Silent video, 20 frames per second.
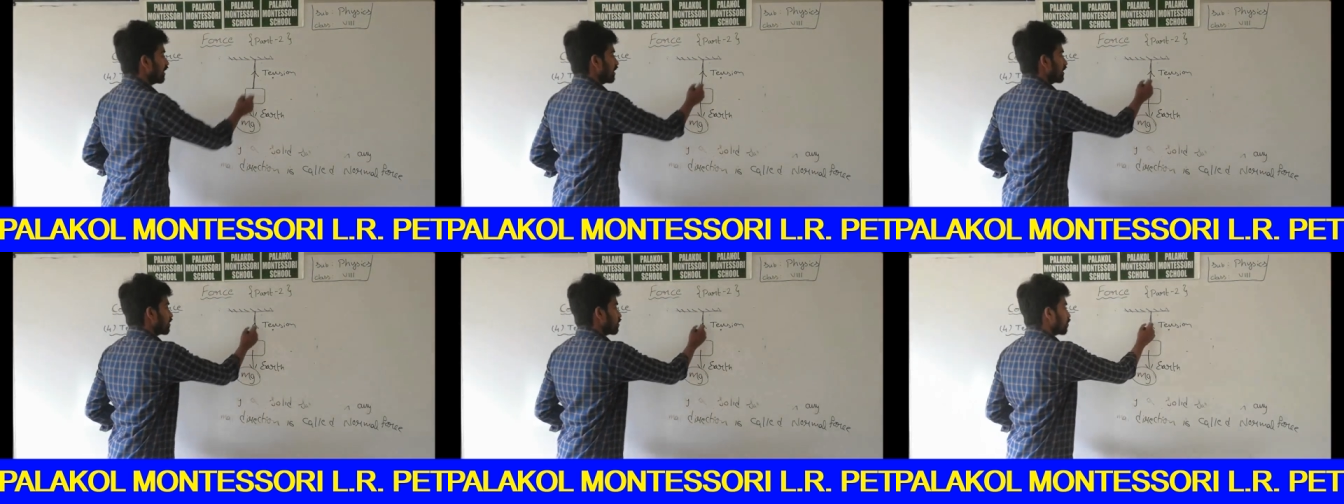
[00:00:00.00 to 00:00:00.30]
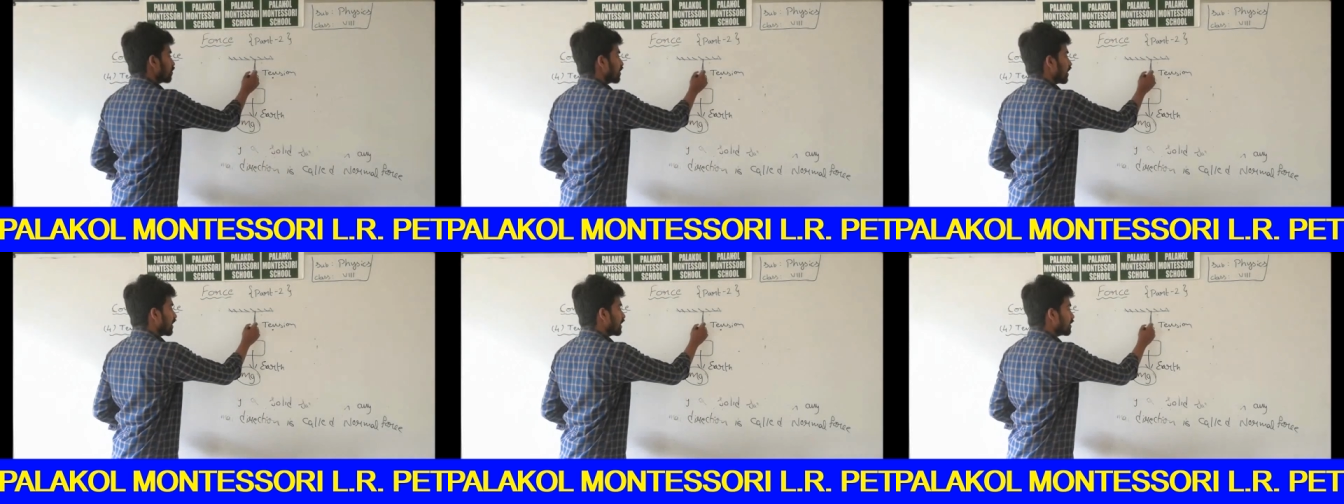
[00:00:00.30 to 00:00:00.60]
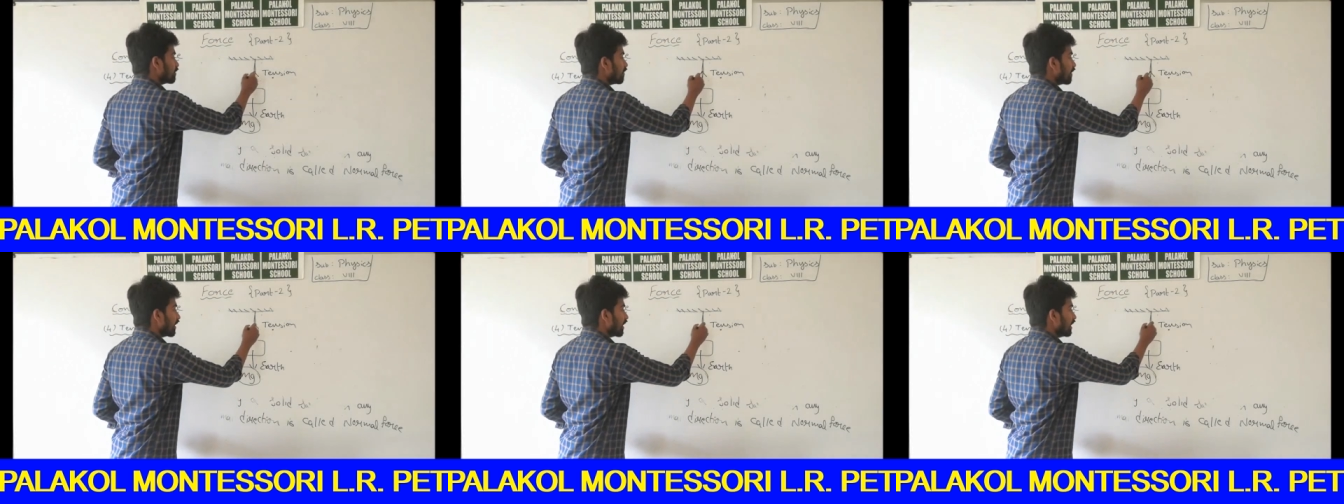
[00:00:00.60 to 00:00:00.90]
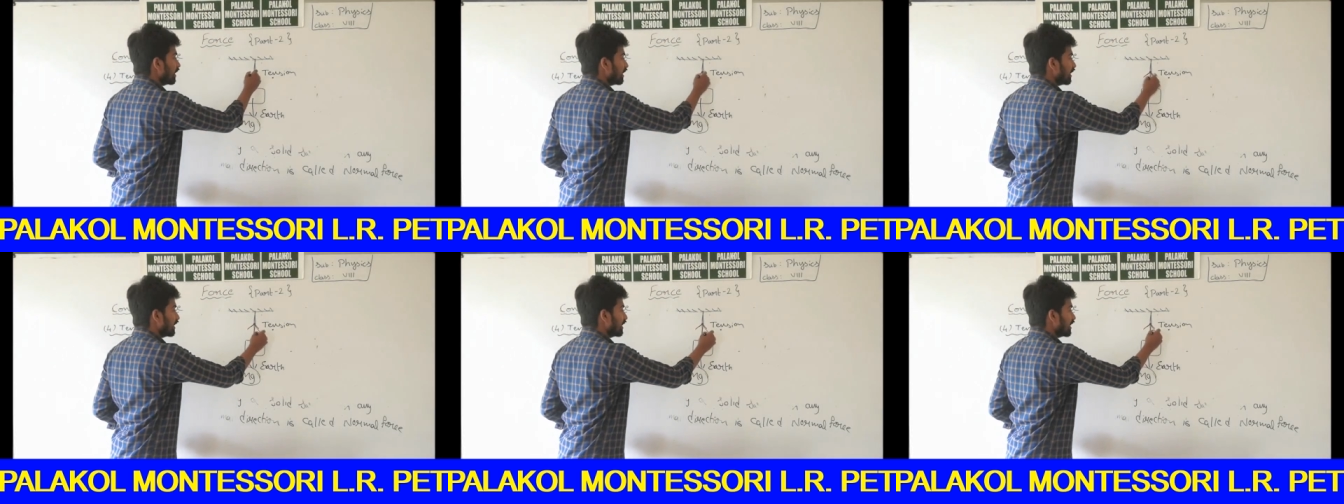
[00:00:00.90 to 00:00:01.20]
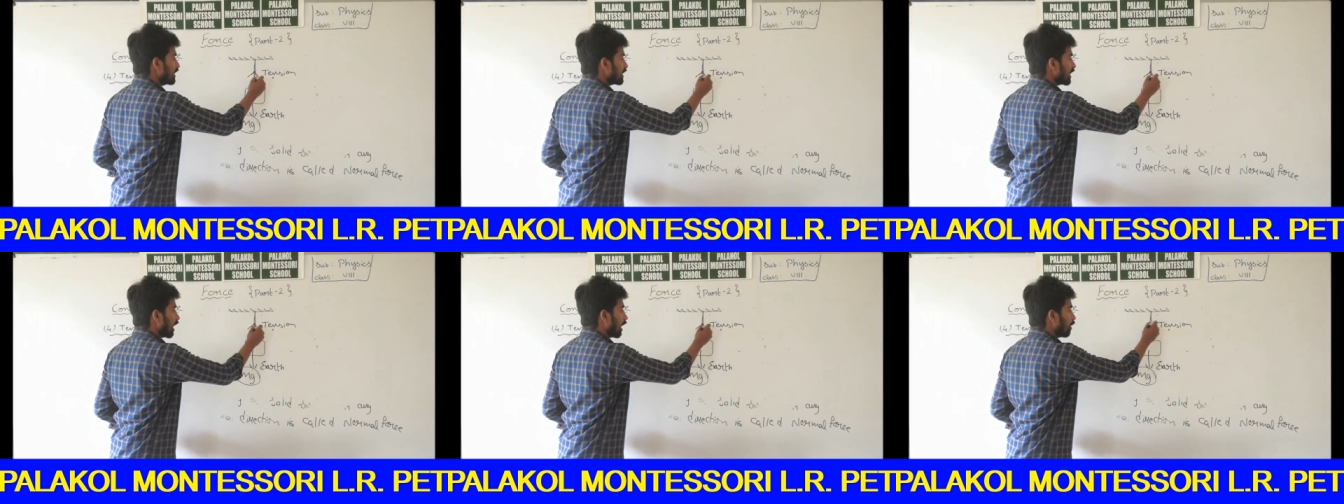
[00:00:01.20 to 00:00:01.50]
So, that is why
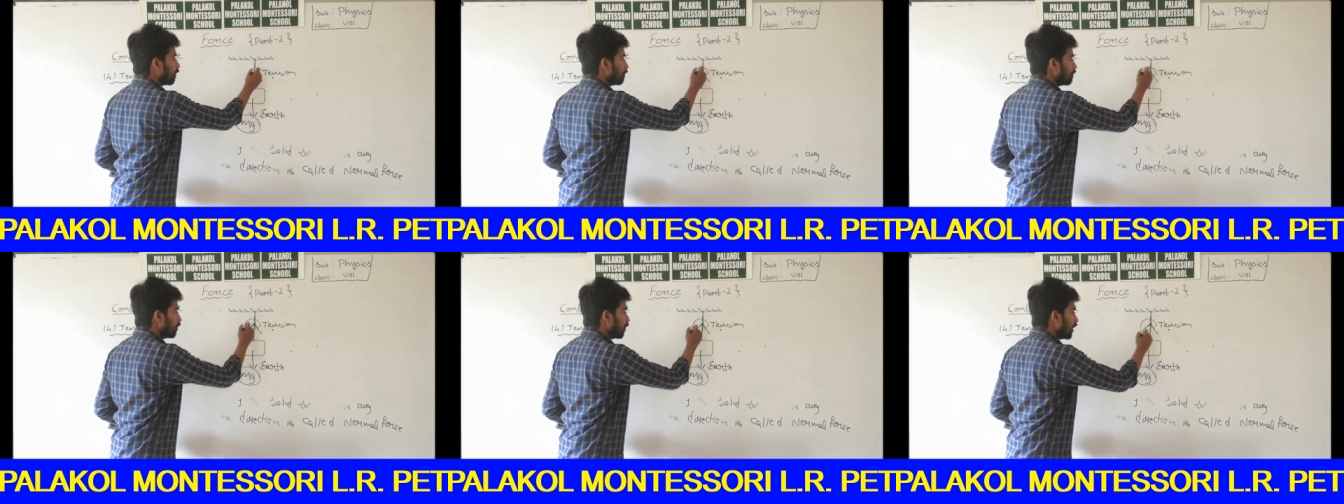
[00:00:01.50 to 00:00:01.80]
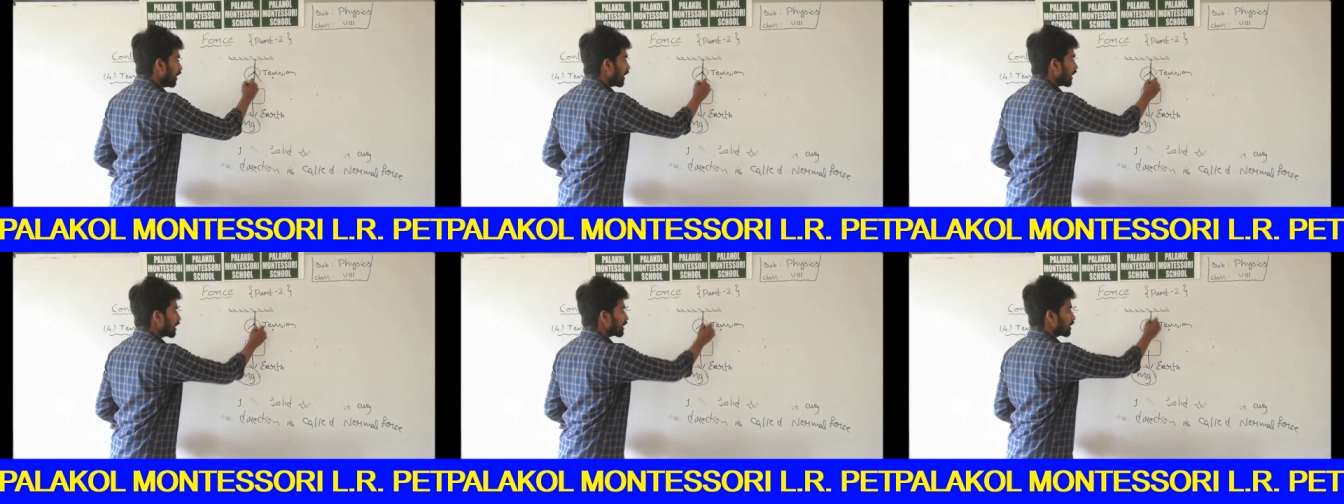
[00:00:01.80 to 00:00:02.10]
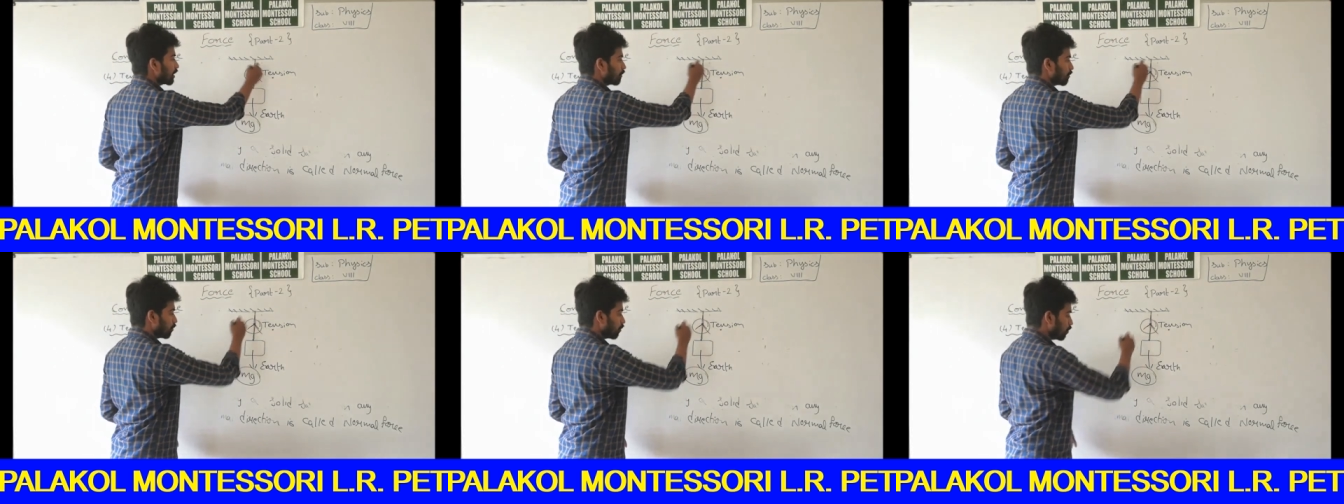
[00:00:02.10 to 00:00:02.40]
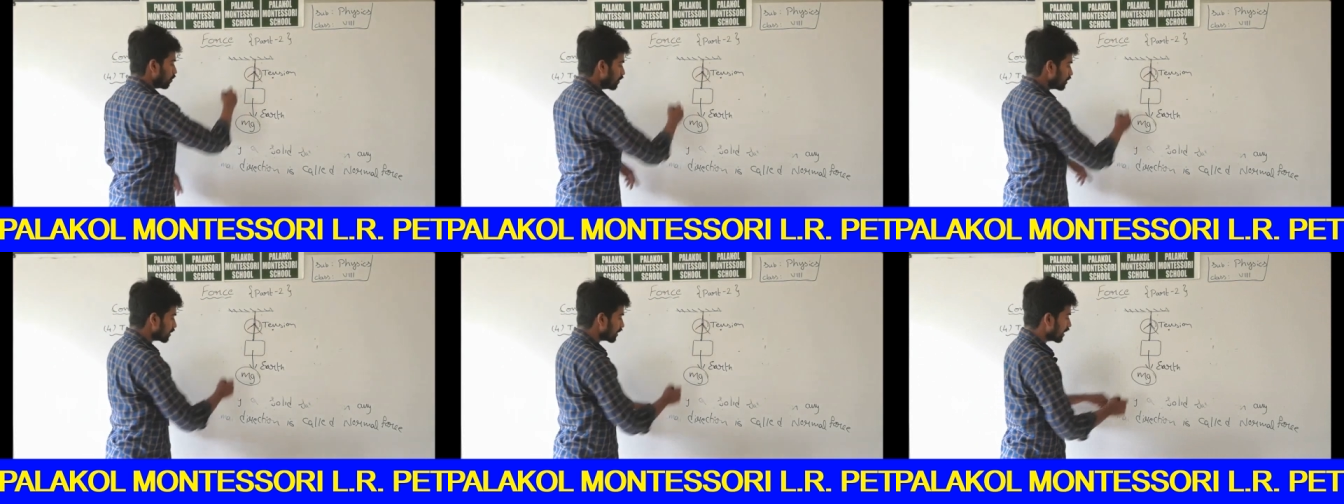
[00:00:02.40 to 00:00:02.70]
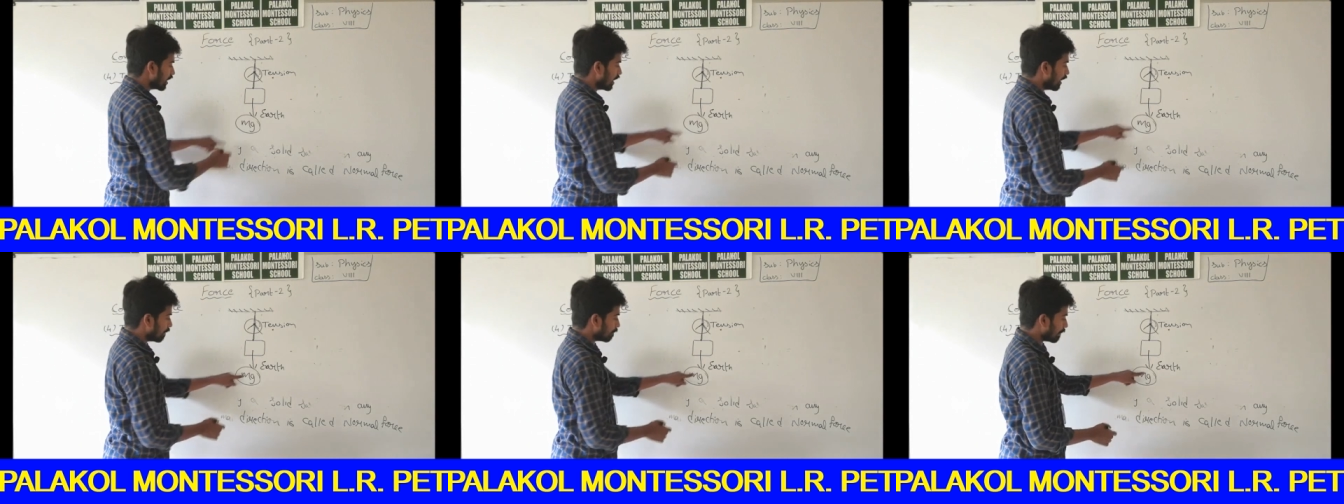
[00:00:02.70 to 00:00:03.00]
this upward direction force
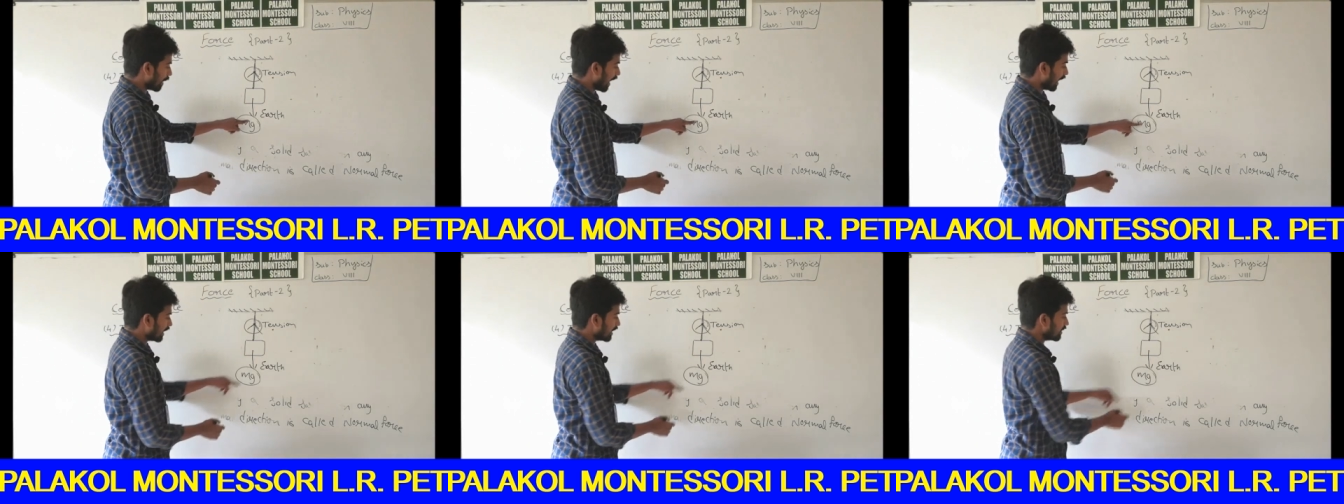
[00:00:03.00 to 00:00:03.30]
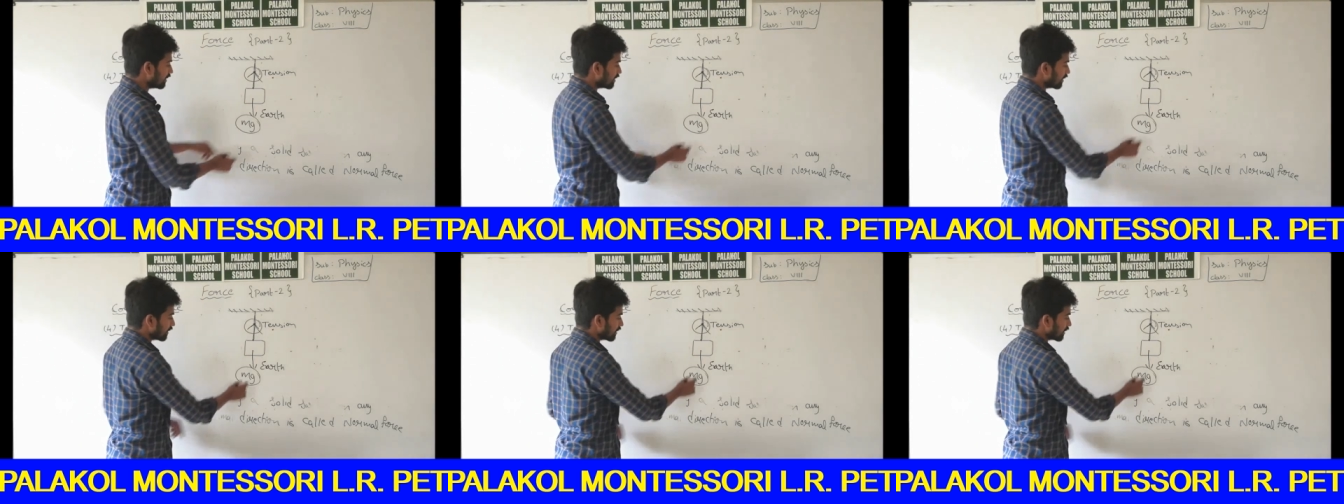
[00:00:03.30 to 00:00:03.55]
balances